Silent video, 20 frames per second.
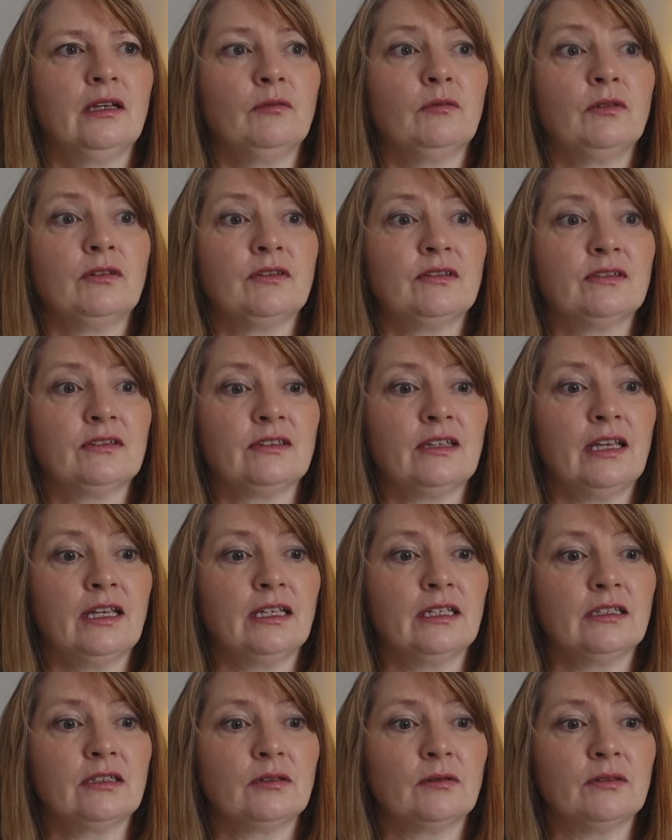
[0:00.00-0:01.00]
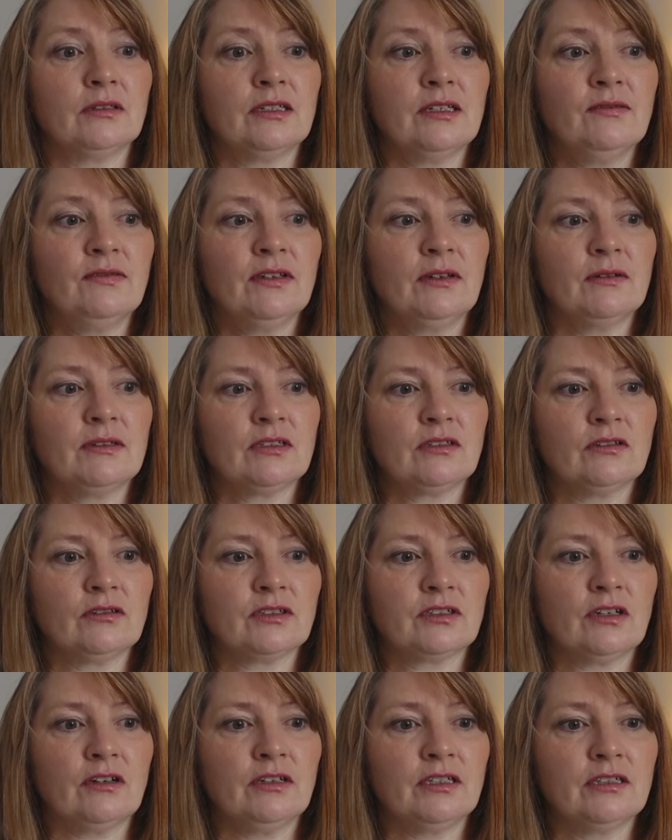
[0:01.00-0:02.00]
was saying to us, even though it's
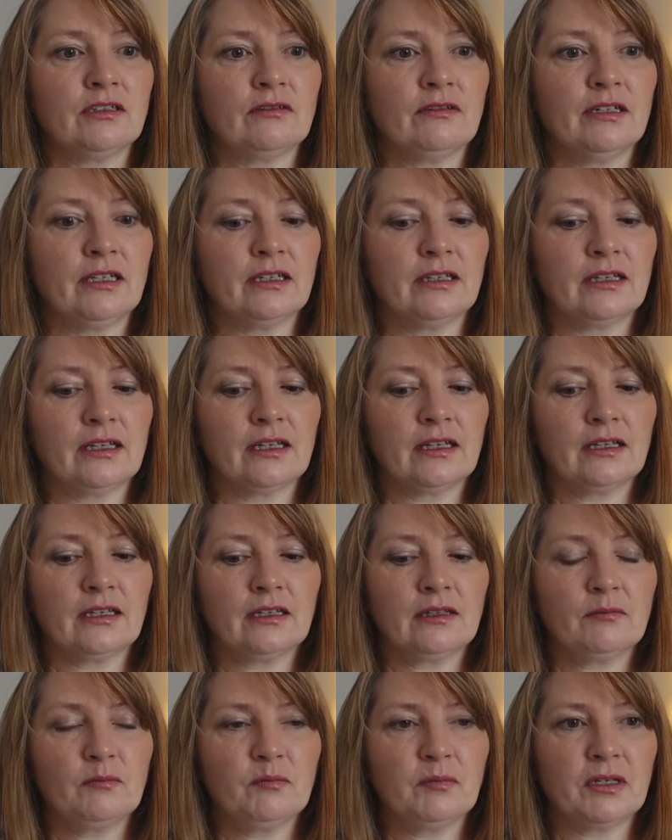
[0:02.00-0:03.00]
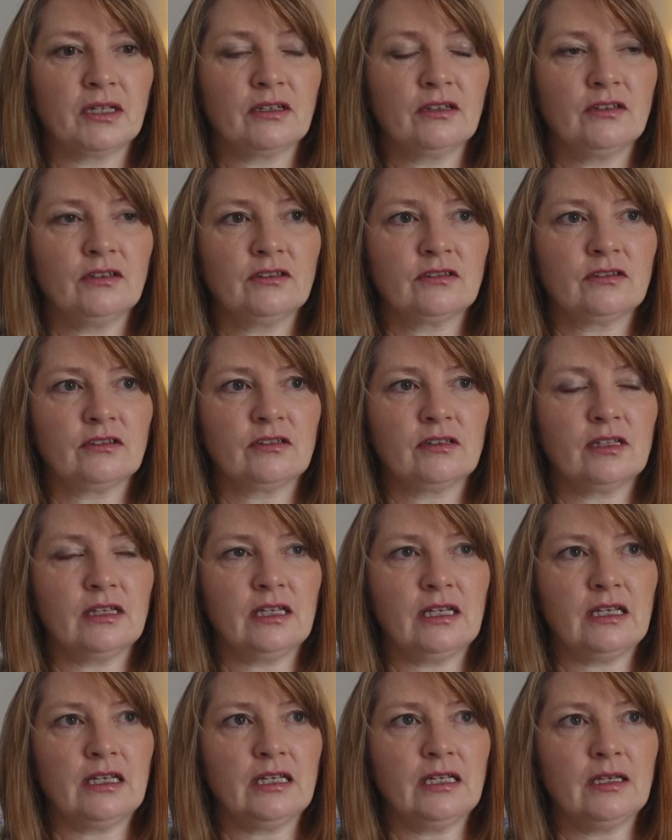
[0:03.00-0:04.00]
not dyed or anything, because
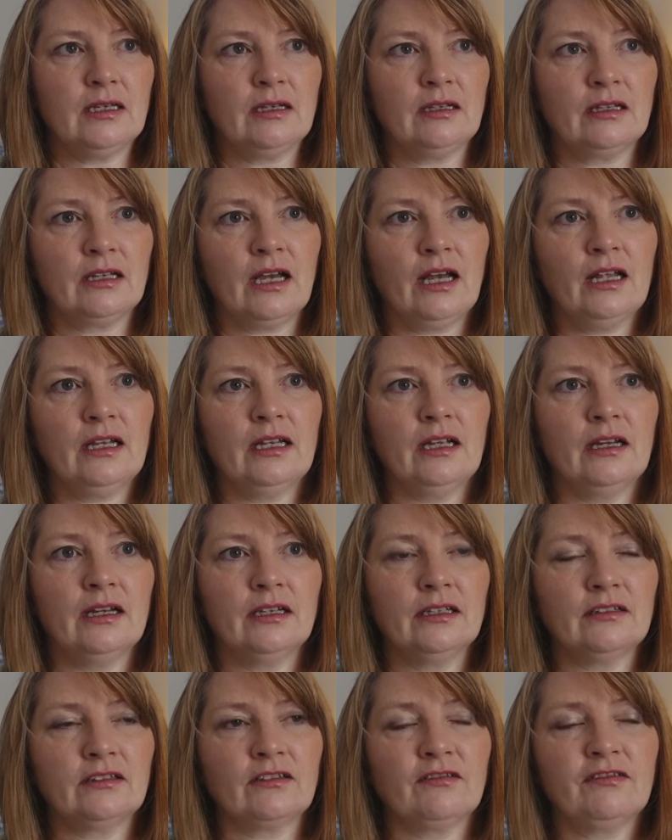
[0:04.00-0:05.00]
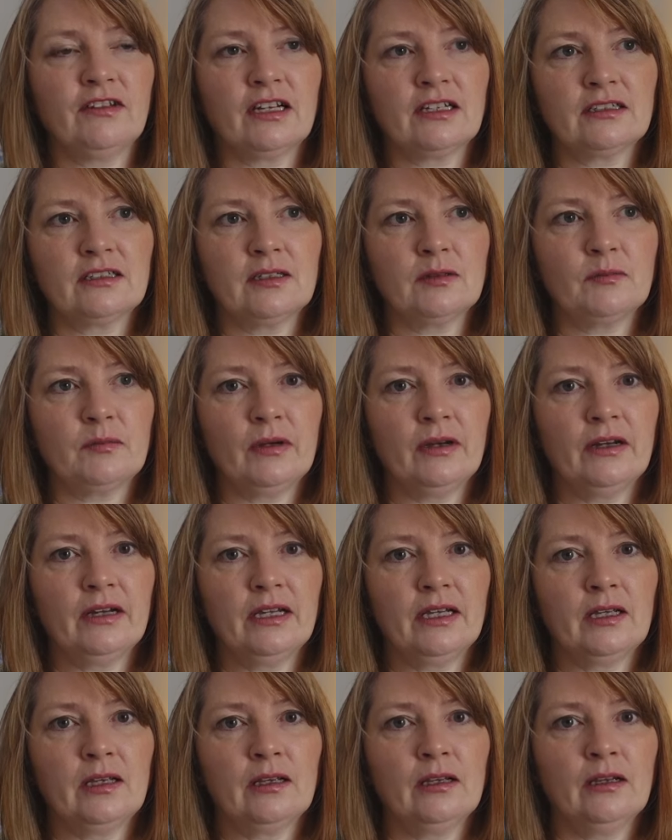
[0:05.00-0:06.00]
the colour is affected
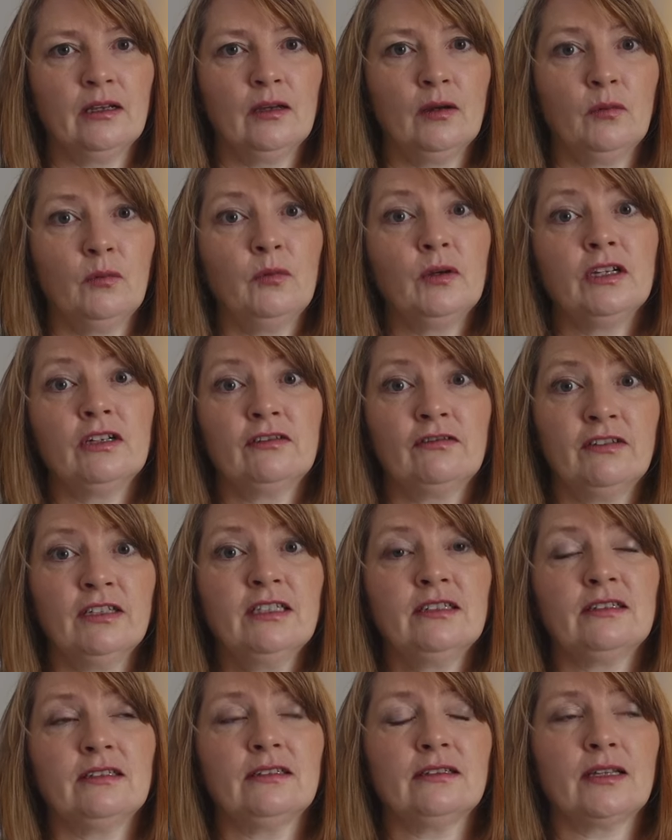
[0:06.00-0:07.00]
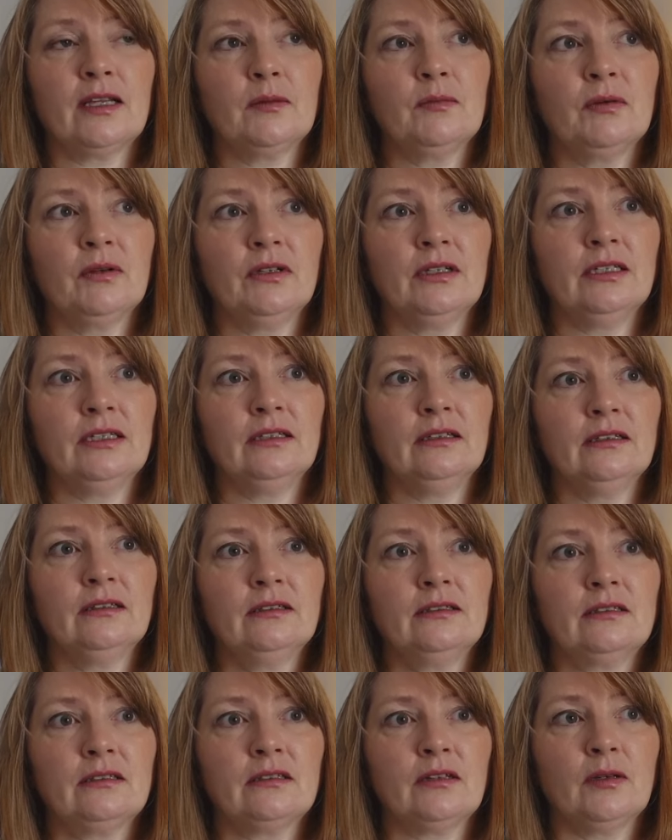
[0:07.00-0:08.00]
by which fleeces they put in.
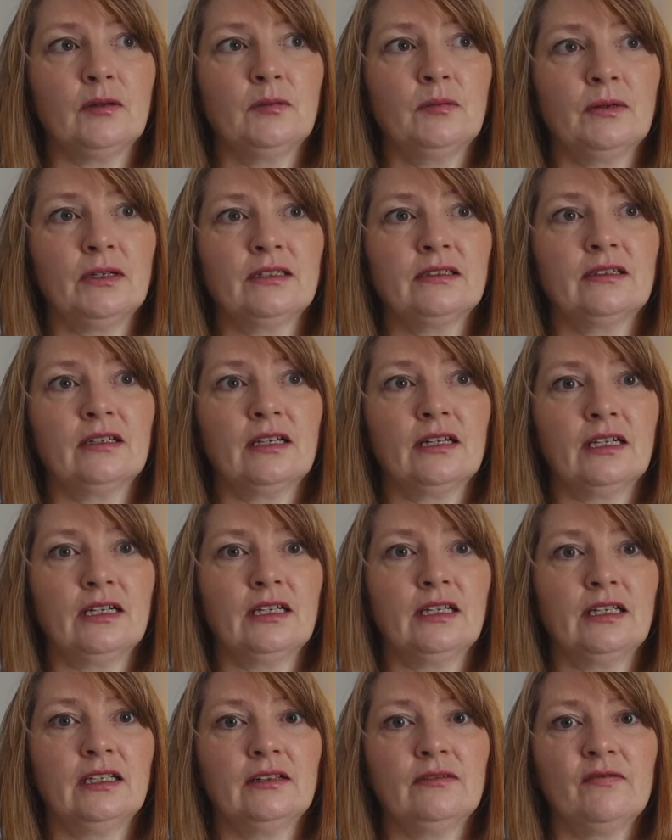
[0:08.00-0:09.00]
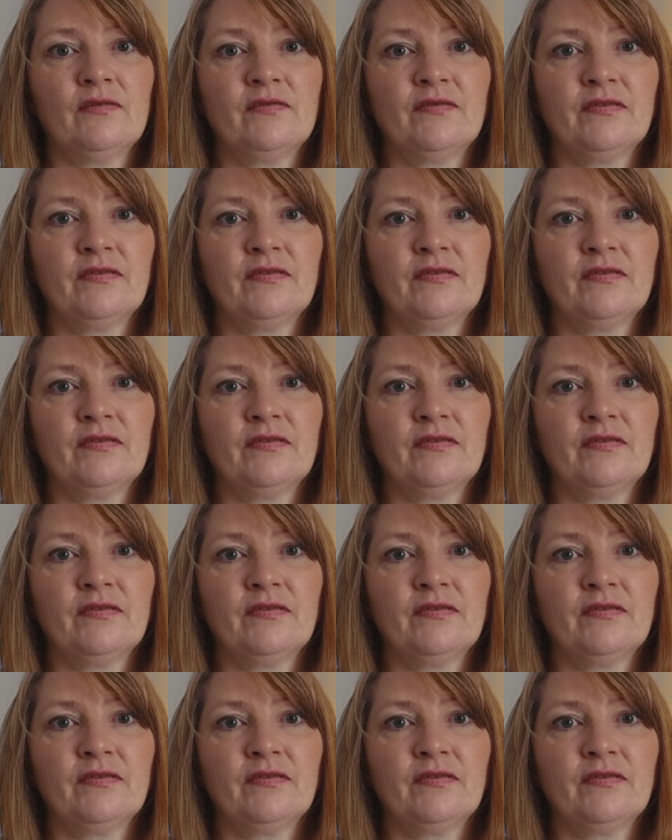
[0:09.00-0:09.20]
So basically,